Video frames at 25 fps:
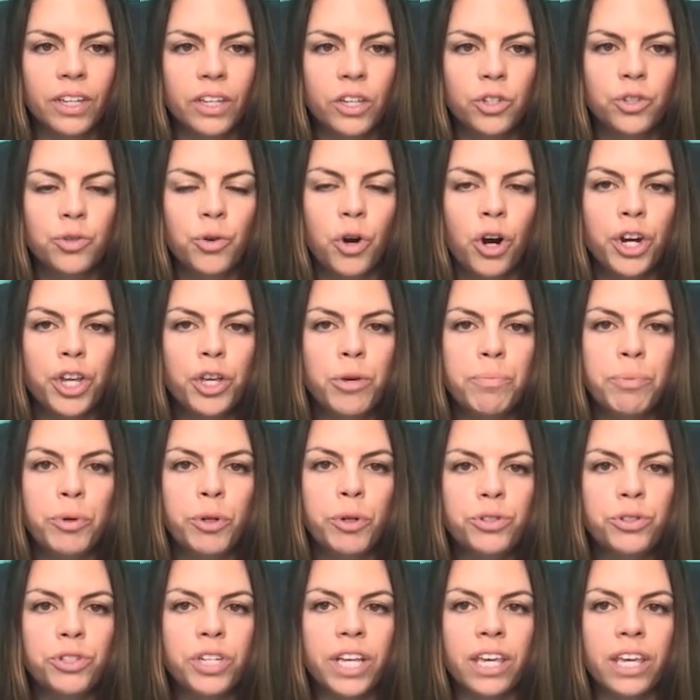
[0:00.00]
So are you
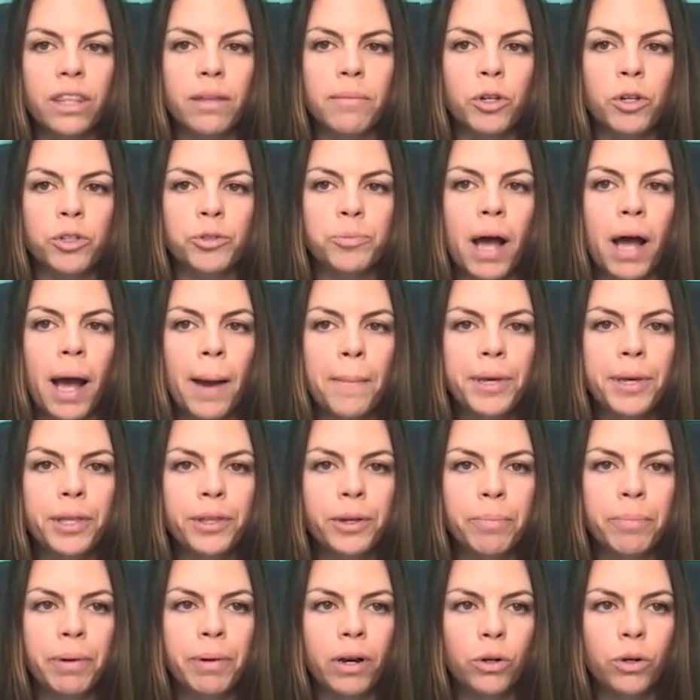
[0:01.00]
boosting the most
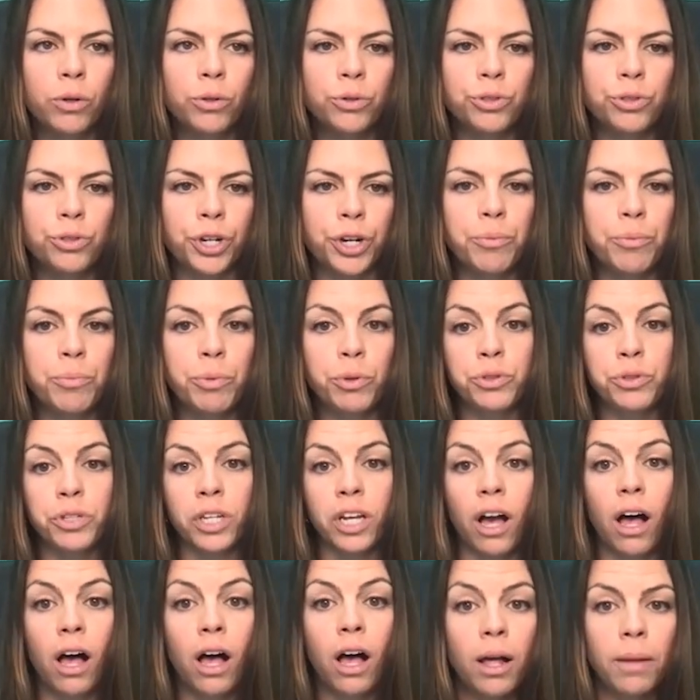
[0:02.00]
popular posts? Are you boosting
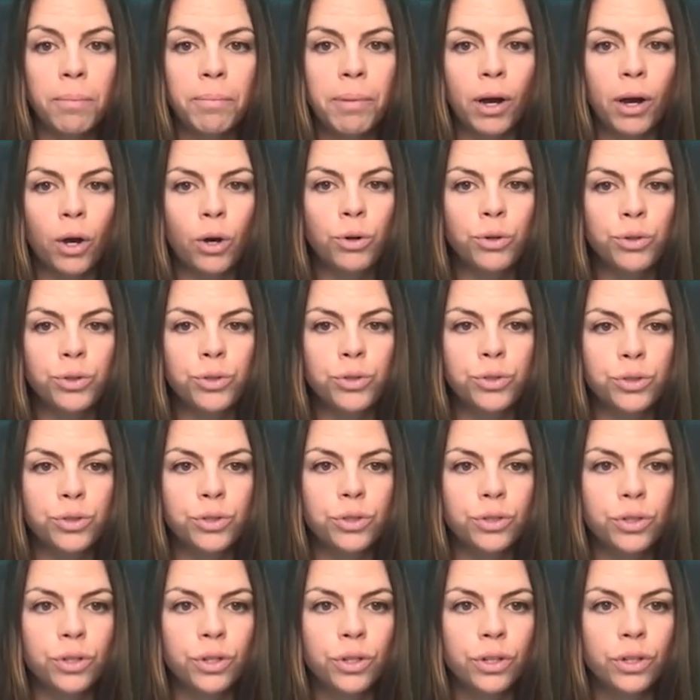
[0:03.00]
all
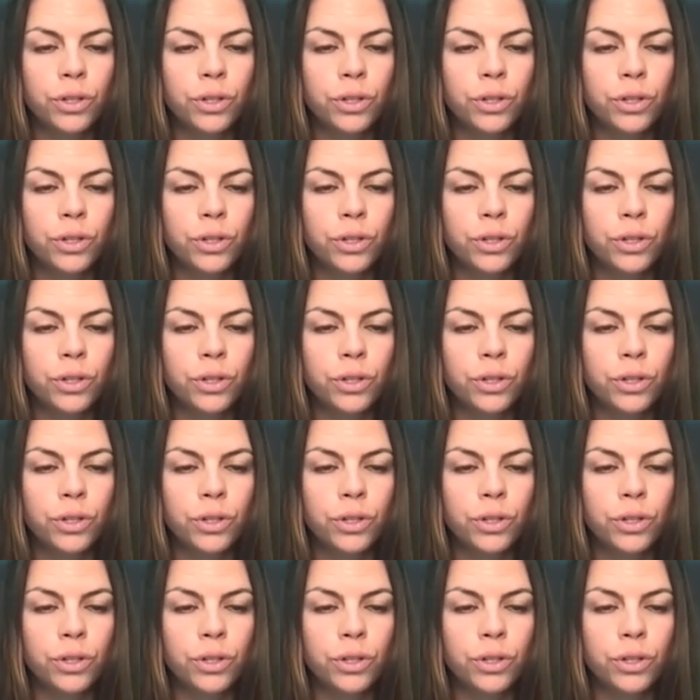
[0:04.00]
posts?